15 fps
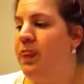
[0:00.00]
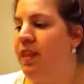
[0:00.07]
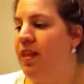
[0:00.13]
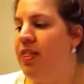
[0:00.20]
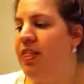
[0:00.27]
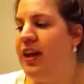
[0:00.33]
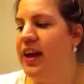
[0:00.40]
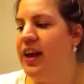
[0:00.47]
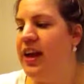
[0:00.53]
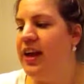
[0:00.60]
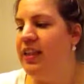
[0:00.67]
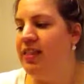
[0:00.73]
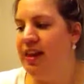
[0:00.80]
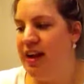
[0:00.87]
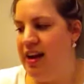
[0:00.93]

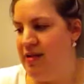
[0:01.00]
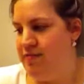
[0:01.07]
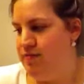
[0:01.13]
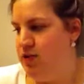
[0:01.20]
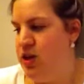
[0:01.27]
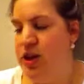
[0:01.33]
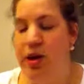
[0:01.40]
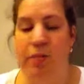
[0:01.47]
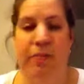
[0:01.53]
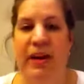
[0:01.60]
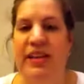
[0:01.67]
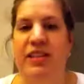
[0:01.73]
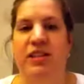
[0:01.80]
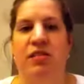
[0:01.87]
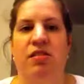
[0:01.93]
thinking that, you know,
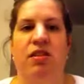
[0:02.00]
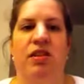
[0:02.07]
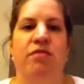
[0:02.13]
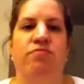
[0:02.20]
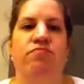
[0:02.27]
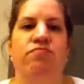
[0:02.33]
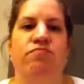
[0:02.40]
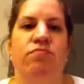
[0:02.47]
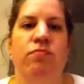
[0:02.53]
based on